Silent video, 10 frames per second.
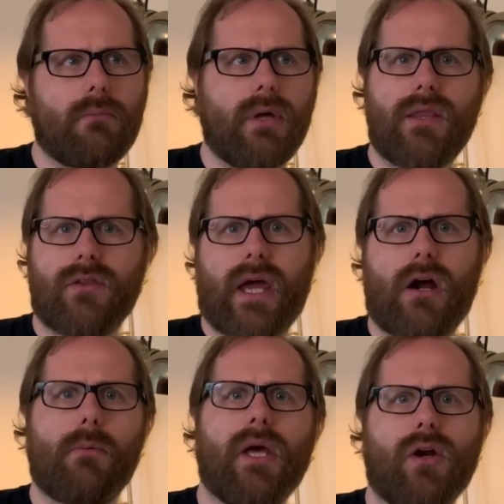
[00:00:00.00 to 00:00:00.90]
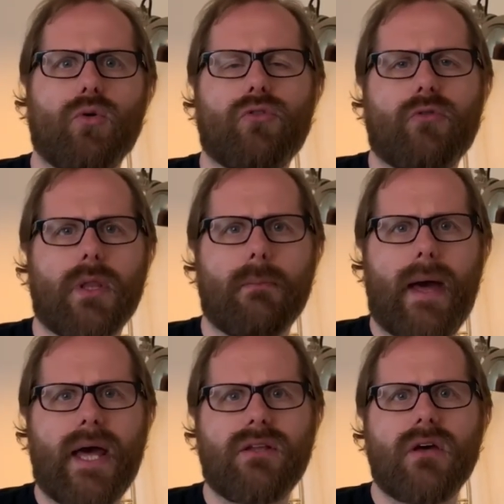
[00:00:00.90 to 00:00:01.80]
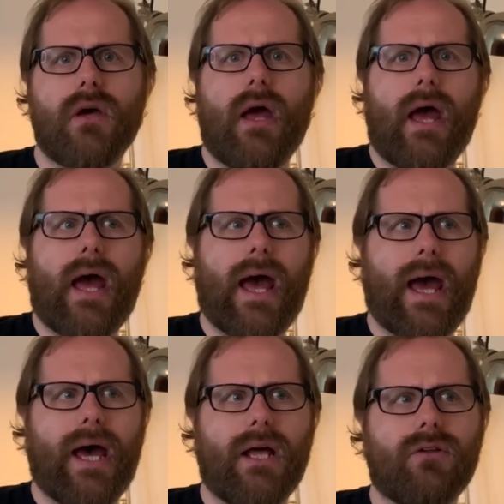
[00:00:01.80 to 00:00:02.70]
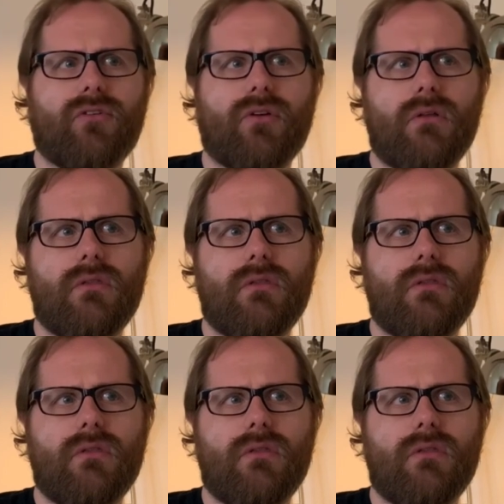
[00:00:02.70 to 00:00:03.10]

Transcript: in the Caribbean and also in the Med, and